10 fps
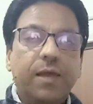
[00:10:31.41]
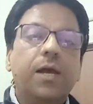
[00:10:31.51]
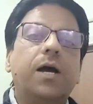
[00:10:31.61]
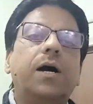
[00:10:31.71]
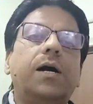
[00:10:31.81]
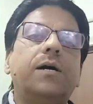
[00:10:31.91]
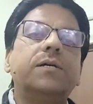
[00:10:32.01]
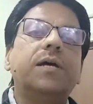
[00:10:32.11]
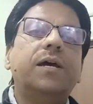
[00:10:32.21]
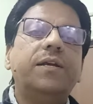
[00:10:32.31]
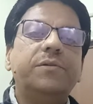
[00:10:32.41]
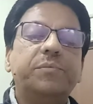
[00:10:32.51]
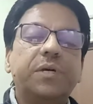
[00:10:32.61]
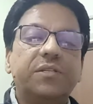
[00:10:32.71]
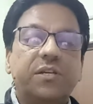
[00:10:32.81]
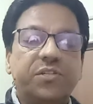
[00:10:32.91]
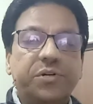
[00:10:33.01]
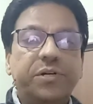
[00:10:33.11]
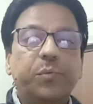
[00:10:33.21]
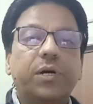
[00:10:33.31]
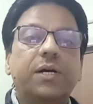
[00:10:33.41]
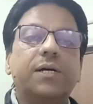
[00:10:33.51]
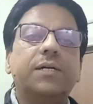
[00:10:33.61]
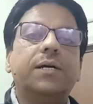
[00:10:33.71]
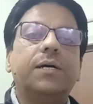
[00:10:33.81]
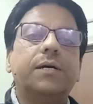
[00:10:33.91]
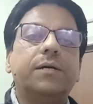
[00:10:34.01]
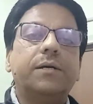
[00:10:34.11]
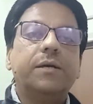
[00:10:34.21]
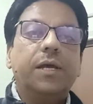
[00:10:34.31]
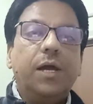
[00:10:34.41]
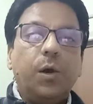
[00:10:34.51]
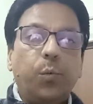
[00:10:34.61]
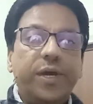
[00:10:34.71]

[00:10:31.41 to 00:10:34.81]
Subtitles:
The third way